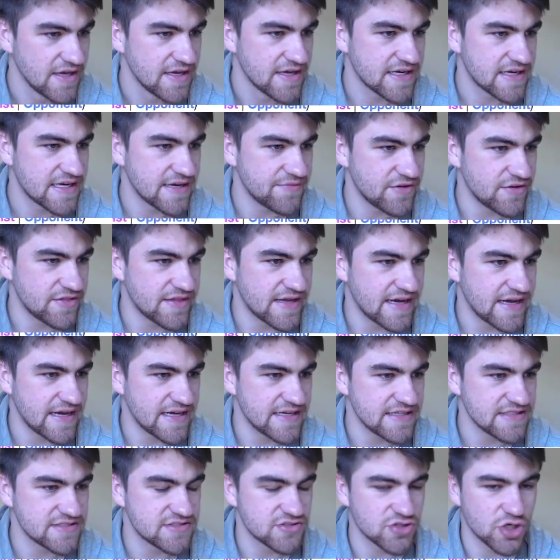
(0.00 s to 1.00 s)
given that
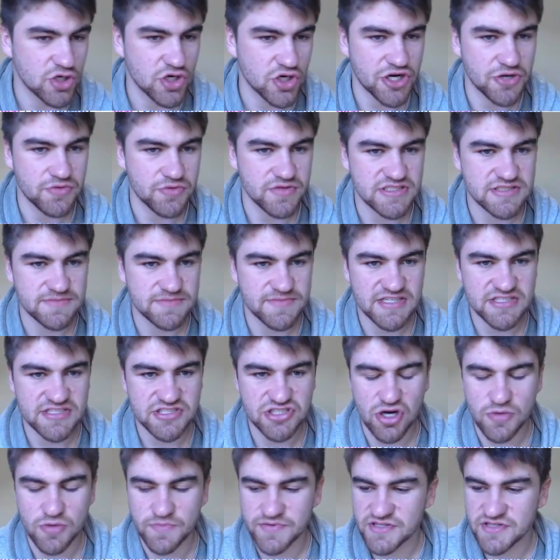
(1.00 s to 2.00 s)
he's not going to be
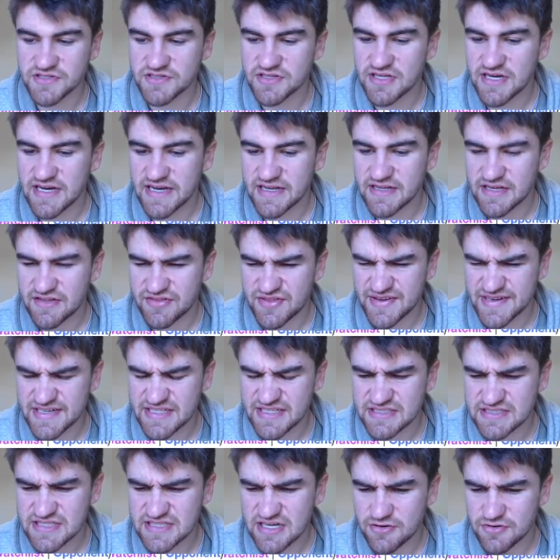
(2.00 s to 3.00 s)
top of the line. I think
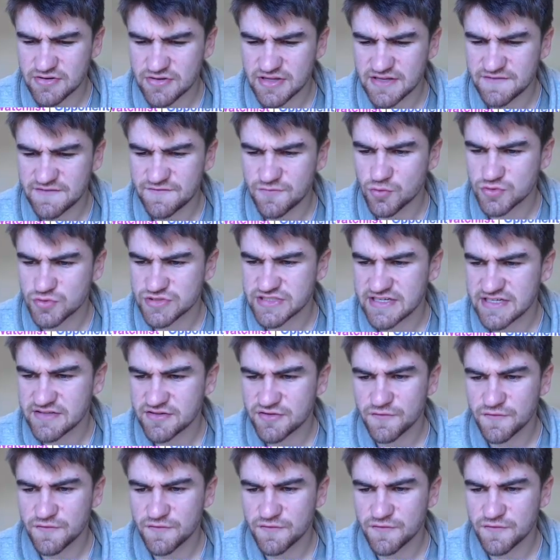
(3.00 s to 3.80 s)
he's currently 14th or